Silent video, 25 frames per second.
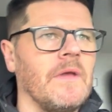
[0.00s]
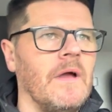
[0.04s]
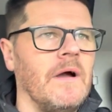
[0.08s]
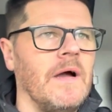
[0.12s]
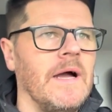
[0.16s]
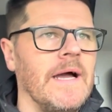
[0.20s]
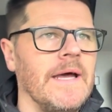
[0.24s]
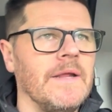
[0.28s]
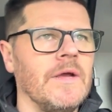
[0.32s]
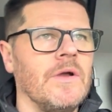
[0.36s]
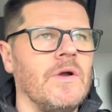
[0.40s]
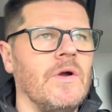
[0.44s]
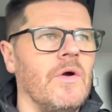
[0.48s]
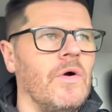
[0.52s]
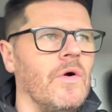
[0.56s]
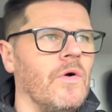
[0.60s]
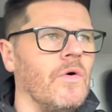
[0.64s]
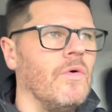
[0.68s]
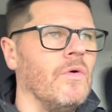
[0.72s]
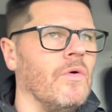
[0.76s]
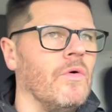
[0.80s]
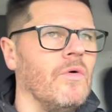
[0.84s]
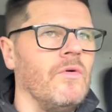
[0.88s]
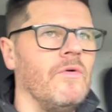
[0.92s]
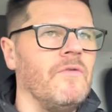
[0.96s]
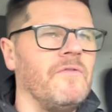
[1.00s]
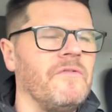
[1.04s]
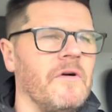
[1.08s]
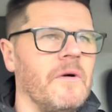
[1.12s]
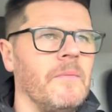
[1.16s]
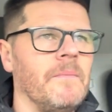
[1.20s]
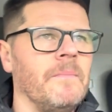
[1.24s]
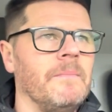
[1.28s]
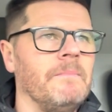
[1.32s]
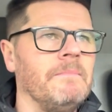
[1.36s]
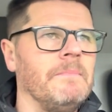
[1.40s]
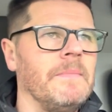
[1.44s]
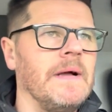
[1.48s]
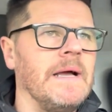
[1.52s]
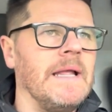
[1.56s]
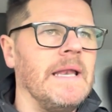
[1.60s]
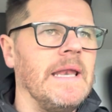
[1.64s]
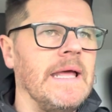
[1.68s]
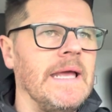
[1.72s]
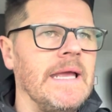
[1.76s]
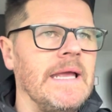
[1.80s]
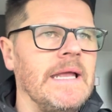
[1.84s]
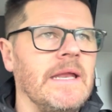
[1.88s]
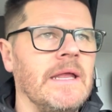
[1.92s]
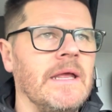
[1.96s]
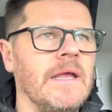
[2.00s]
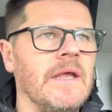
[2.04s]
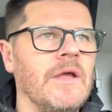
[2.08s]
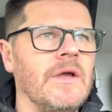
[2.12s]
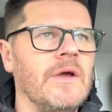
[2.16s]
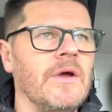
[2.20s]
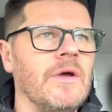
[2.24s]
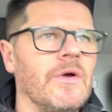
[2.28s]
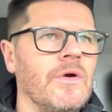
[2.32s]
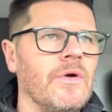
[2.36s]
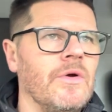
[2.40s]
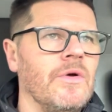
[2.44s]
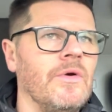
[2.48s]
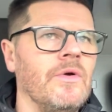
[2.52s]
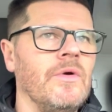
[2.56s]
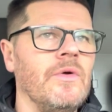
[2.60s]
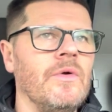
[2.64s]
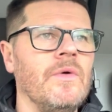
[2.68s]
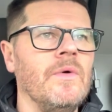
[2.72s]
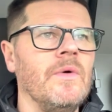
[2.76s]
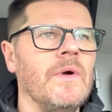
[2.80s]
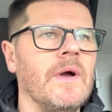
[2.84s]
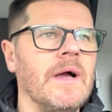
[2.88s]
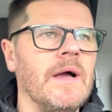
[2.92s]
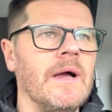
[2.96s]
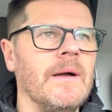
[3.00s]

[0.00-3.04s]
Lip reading: had a call from a lady who